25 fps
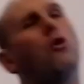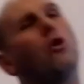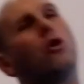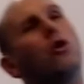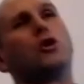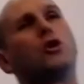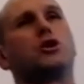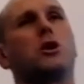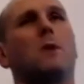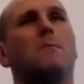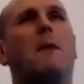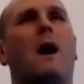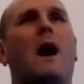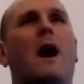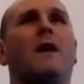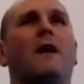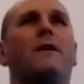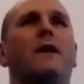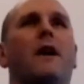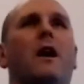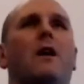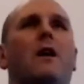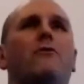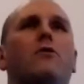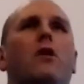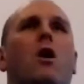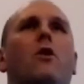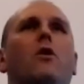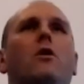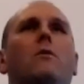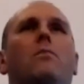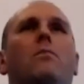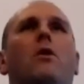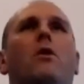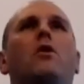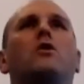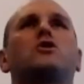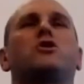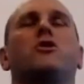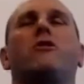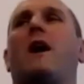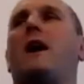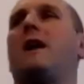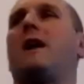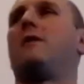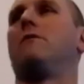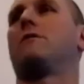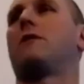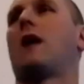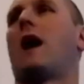look at your man there, wrote a book, sure,
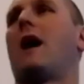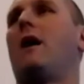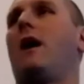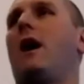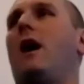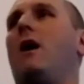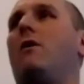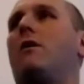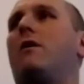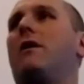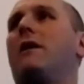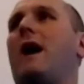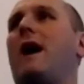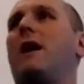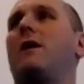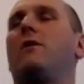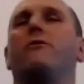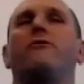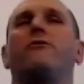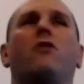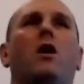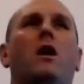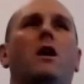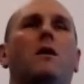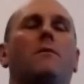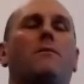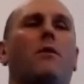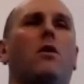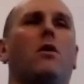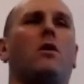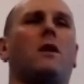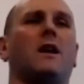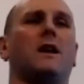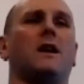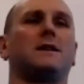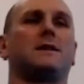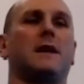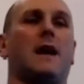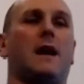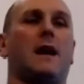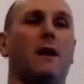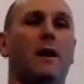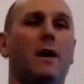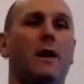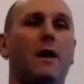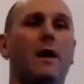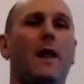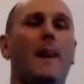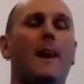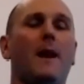how could anyone write a book? And I said,
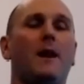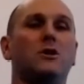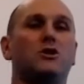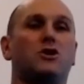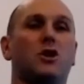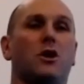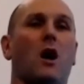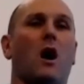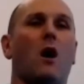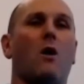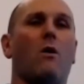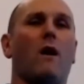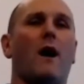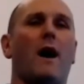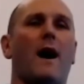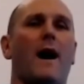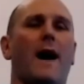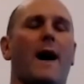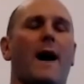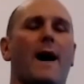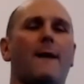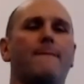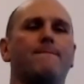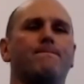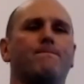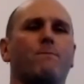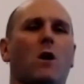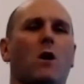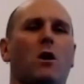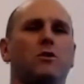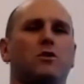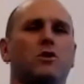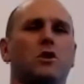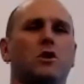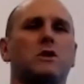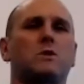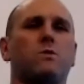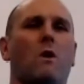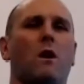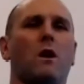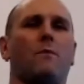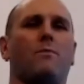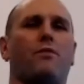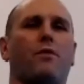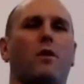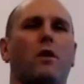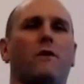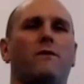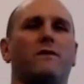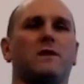do you know what, I just want
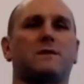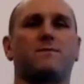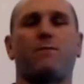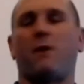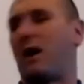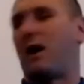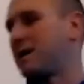to prove it's